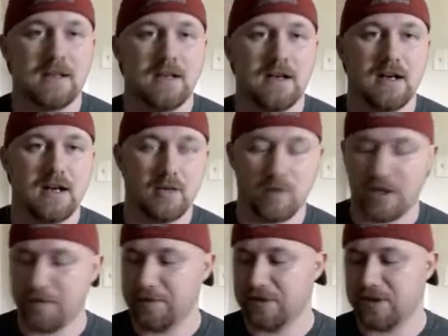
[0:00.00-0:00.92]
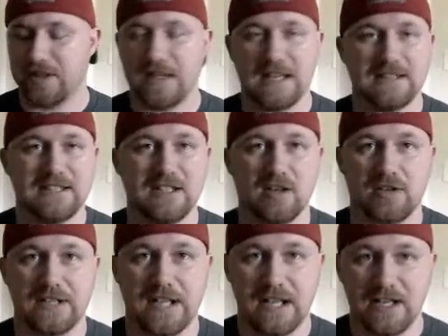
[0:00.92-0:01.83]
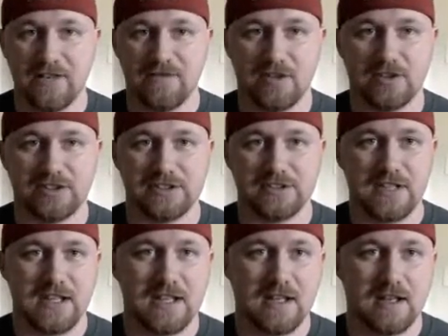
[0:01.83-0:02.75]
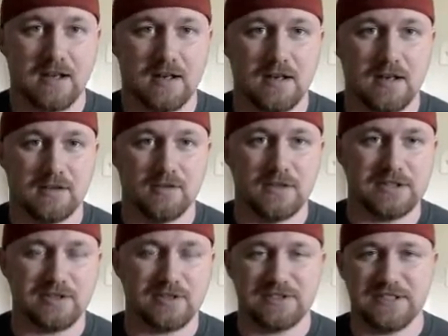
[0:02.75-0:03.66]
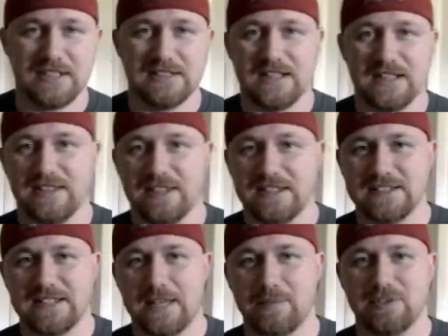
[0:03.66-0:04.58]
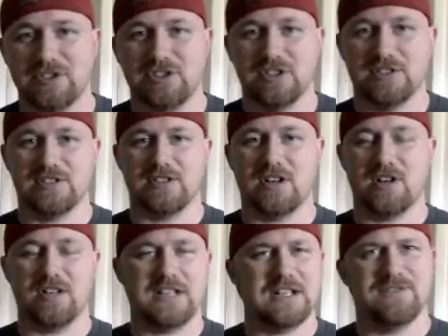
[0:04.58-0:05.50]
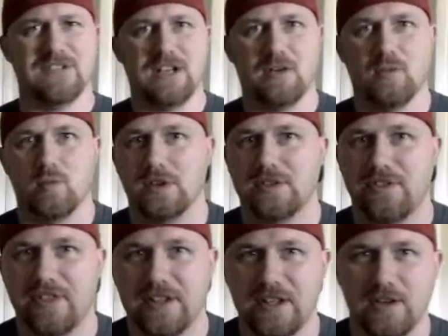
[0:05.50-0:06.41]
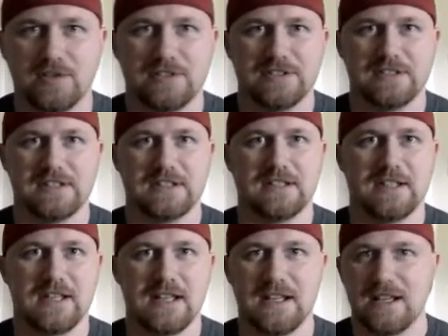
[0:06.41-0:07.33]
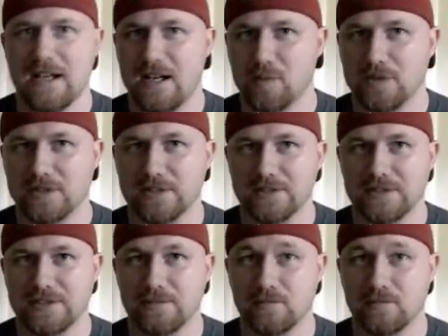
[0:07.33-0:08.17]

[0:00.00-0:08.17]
Uh, we're going to be looking at the arcade version. Uh, Lorenzo says that this game is just as hard, if not worse, than Ghosts and Goblins.